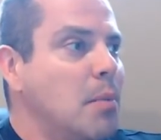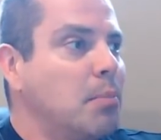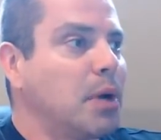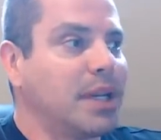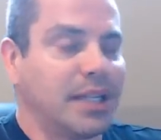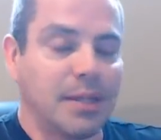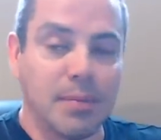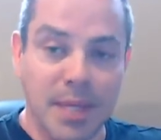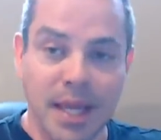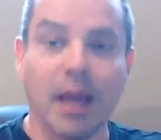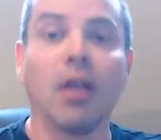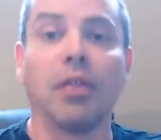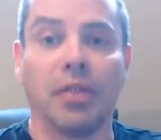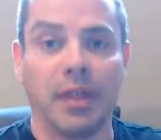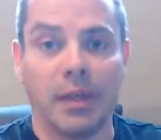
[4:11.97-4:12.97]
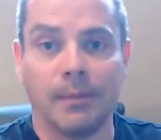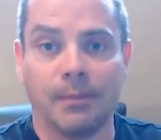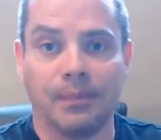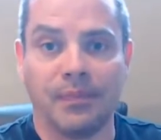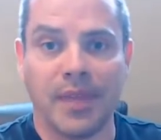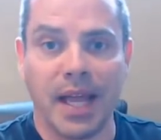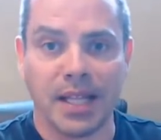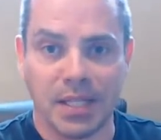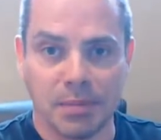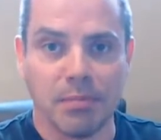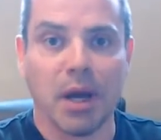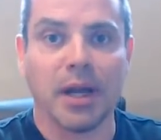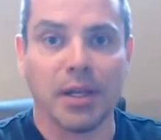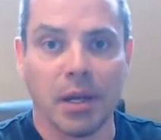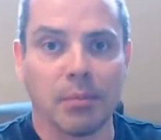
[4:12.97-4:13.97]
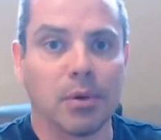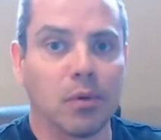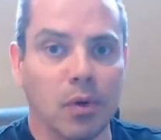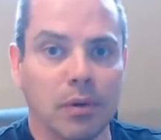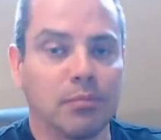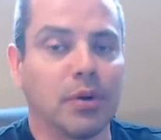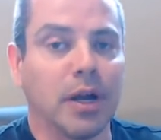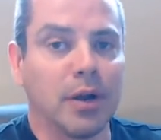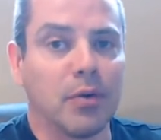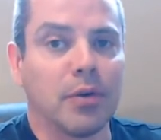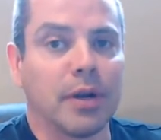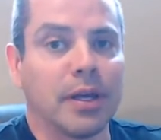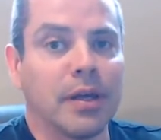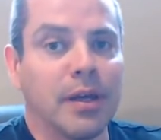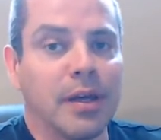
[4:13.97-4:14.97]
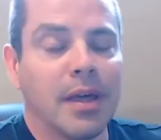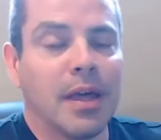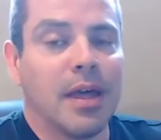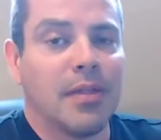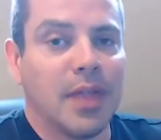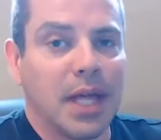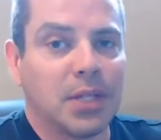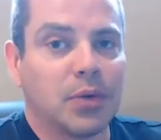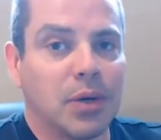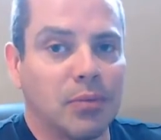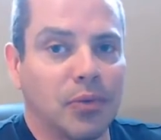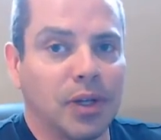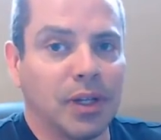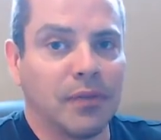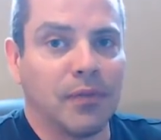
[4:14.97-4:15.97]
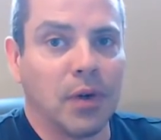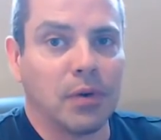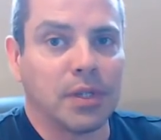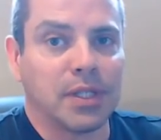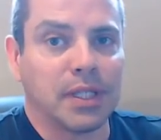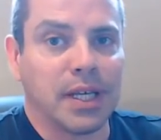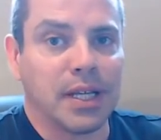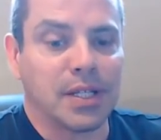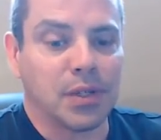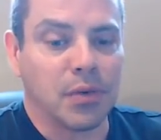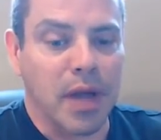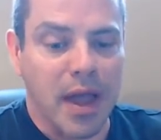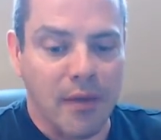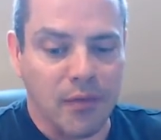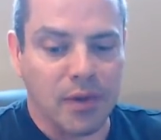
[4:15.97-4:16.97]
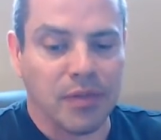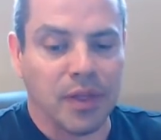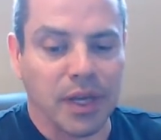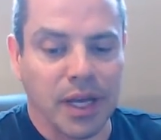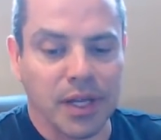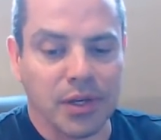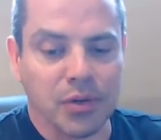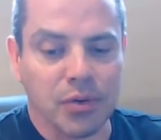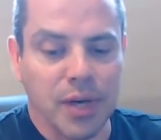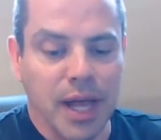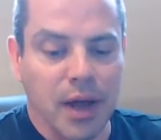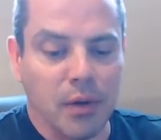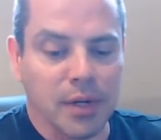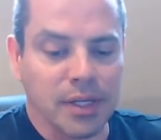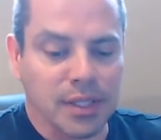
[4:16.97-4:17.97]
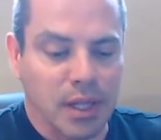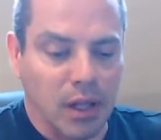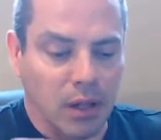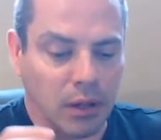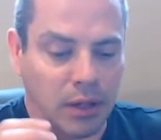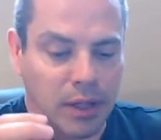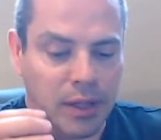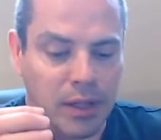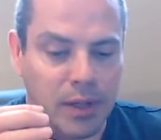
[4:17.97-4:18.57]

but to be healthy, that's my number one priority. That's what I'm really focusing on. So everything I do now is all.